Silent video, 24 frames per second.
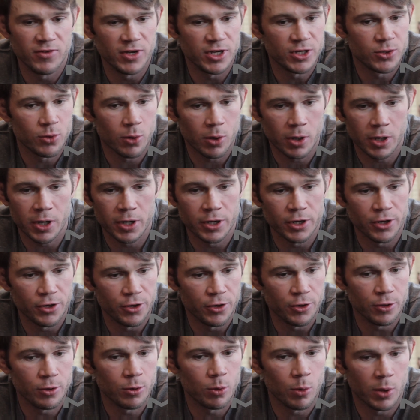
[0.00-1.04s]
Vitor going to
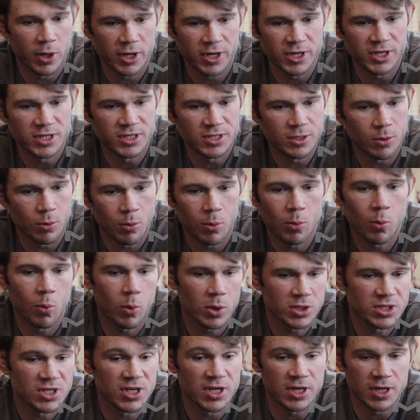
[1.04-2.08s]
do?
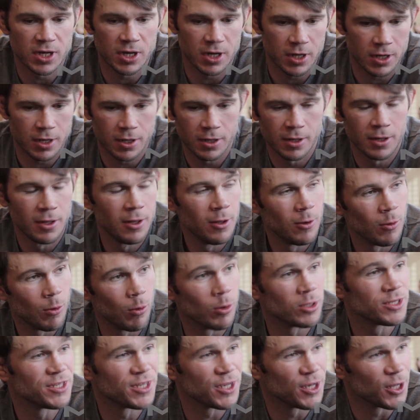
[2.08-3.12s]
What's he
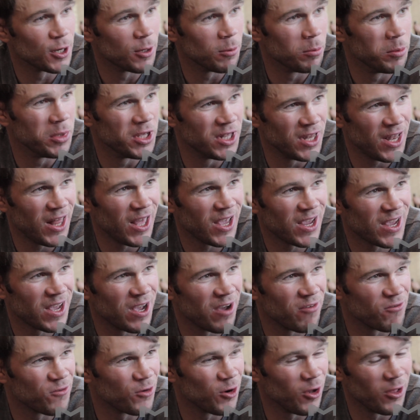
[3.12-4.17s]
gonna be like
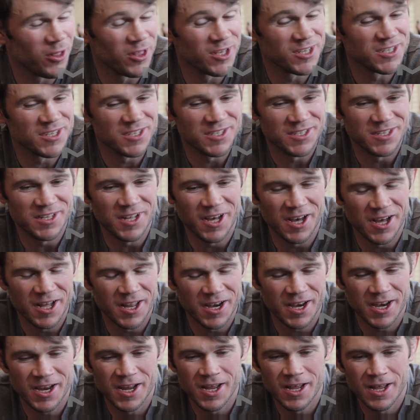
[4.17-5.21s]
after all this is
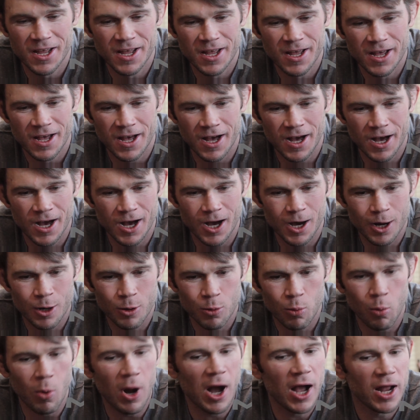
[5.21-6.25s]
done?
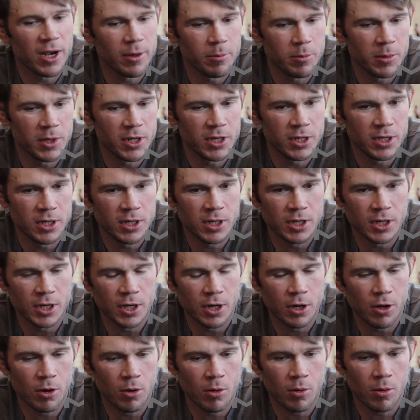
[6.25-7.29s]
Weidman, you
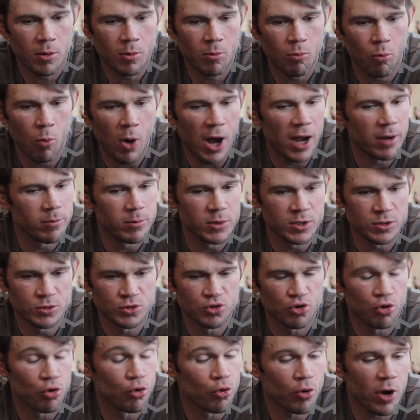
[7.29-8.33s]
know, Weidman
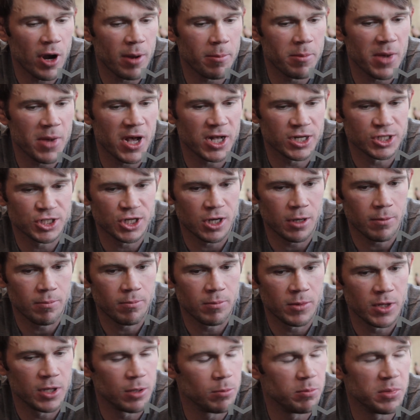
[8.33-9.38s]
is a great matchup.
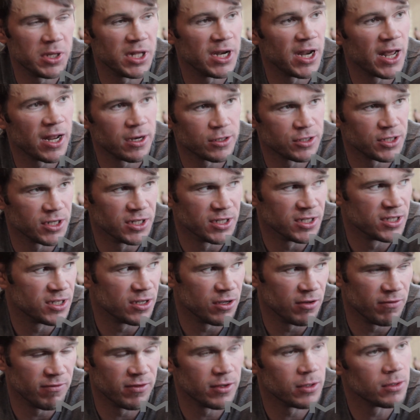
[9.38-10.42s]
He'll beat Anderson
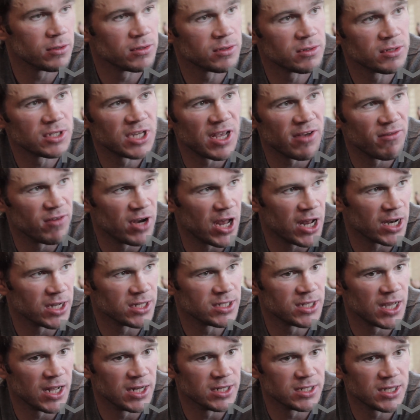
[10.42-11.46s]
Silva 7 out of
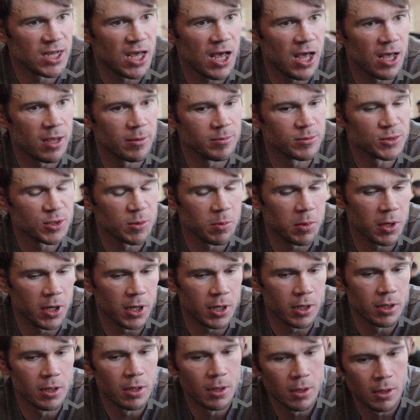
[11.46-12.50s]
10 times,
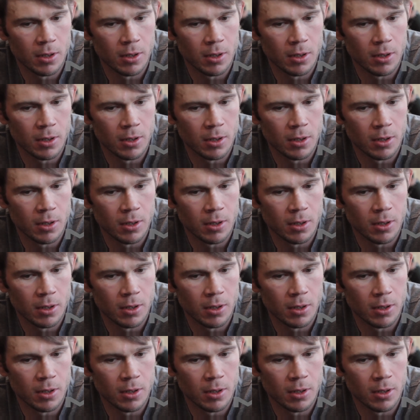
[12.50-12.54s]
but